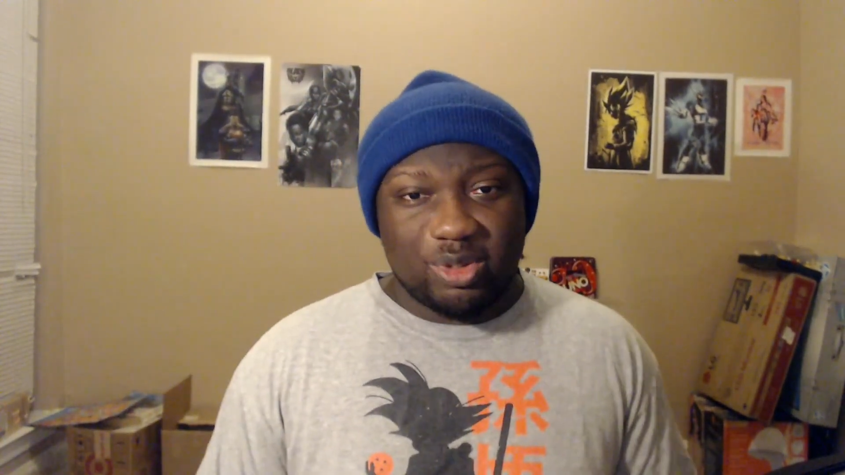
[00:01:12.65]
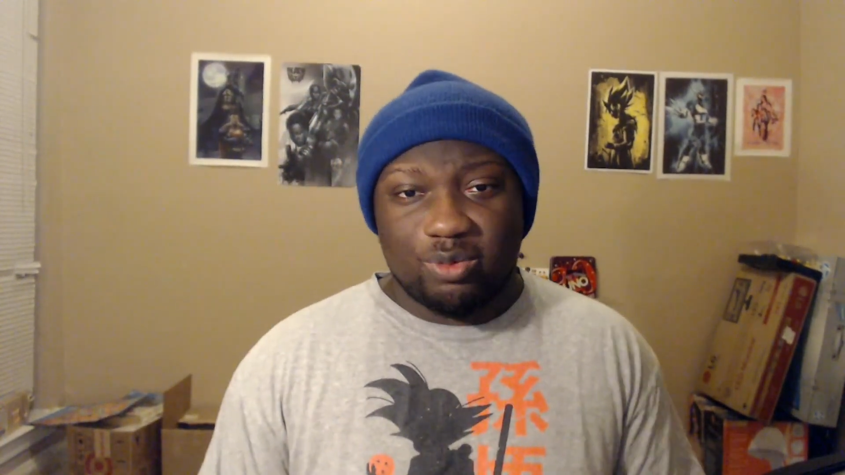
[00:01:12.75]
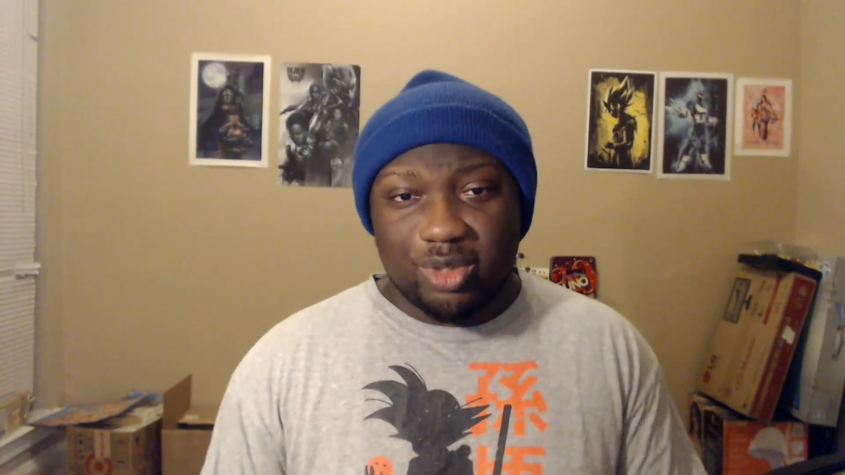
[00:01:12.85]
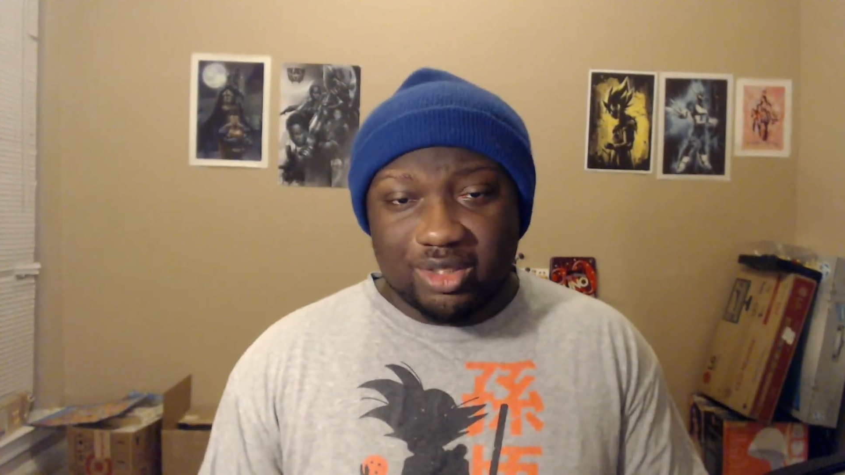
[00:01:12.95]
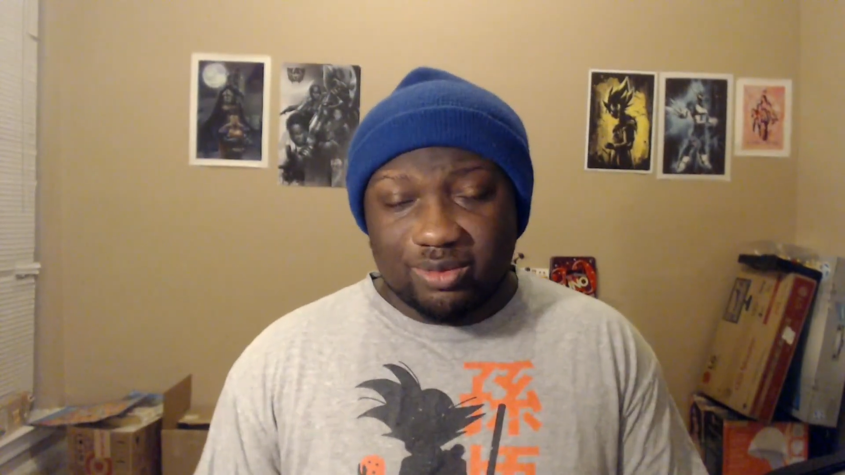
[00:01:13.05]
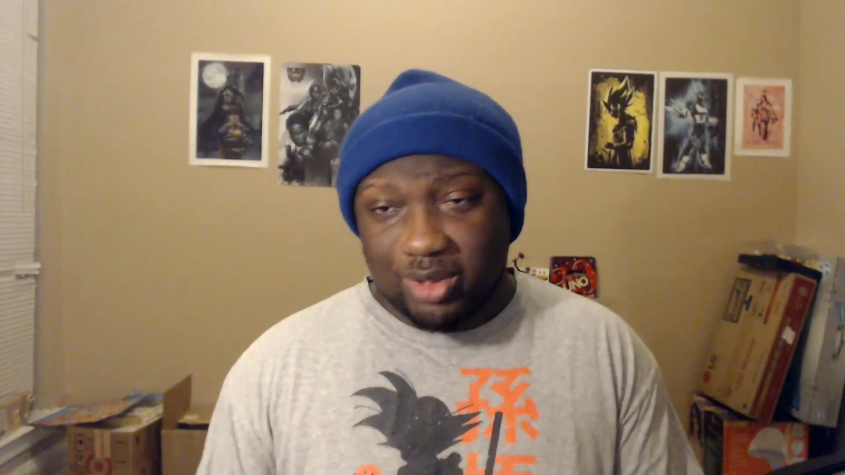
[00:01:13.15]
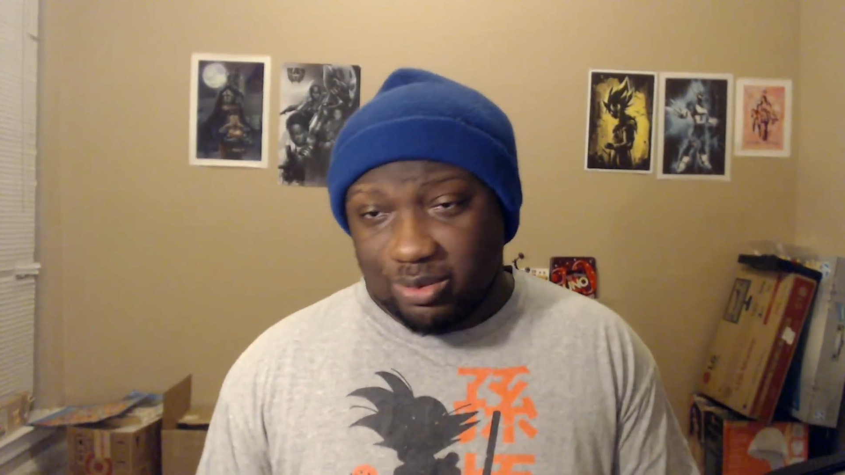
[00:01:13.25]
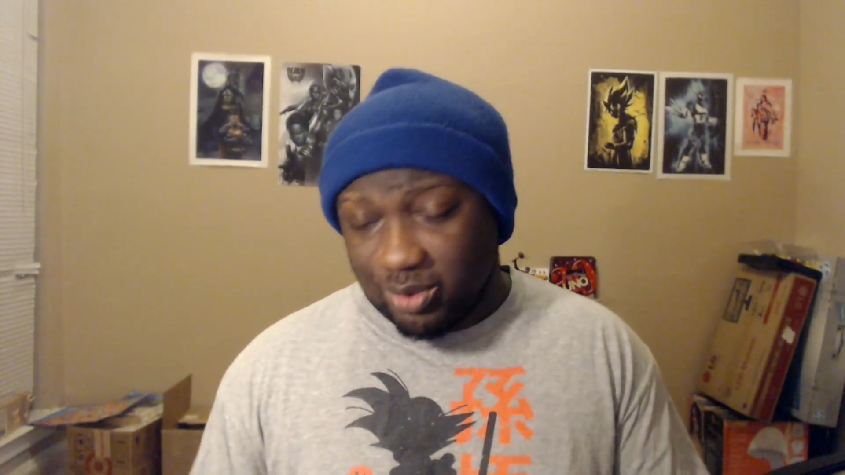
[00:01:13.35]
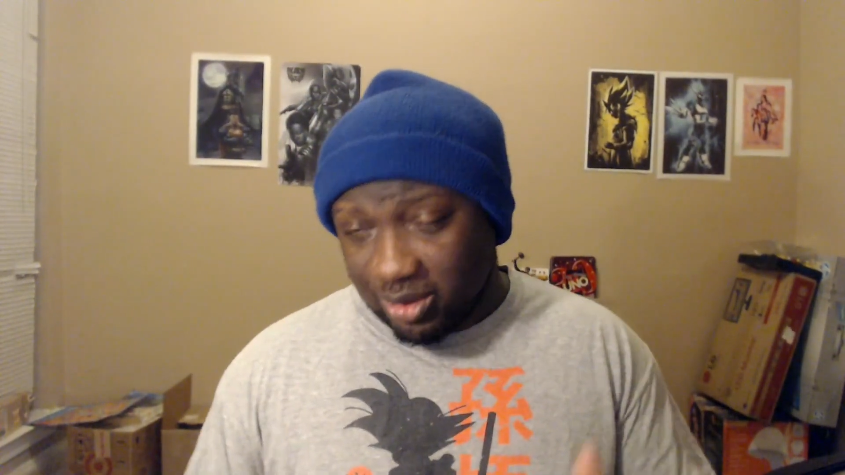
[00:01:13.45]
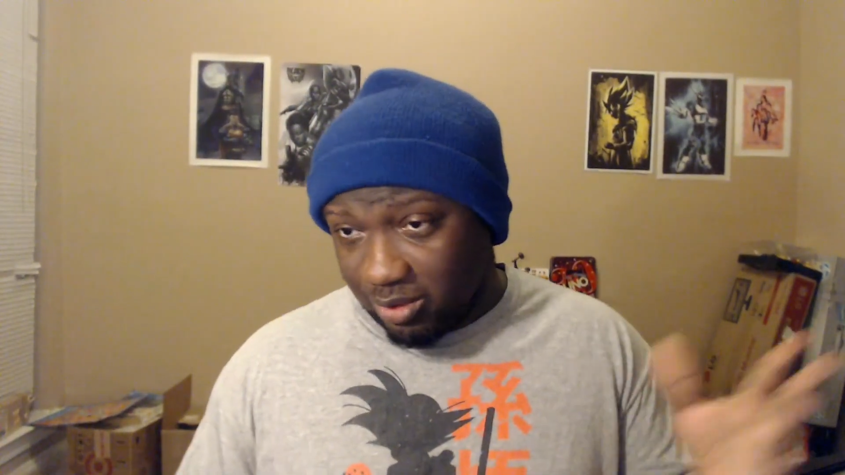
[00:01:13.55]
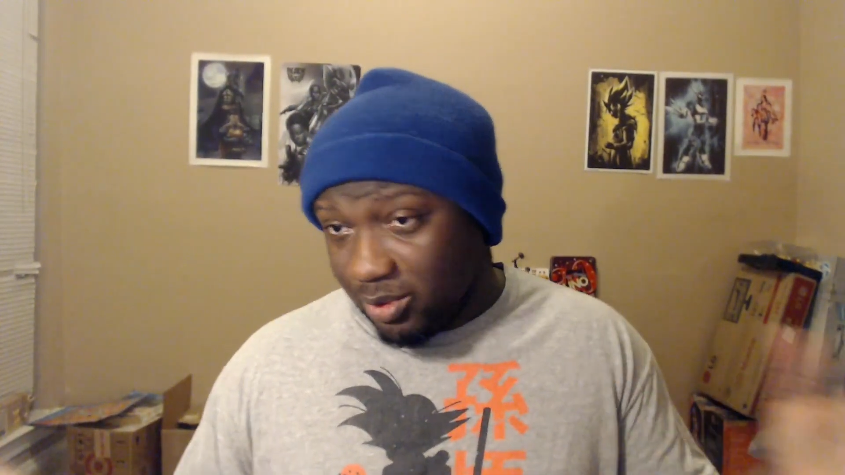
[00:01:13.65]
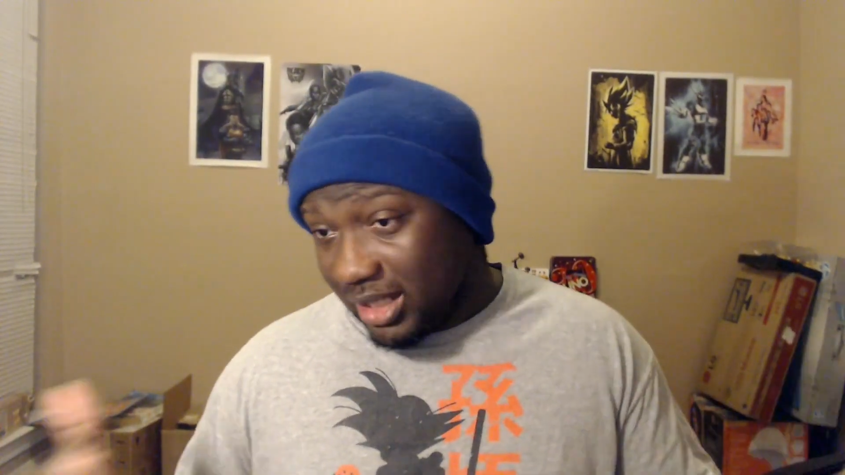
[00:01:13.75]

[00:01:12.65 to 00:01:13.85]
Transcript: but we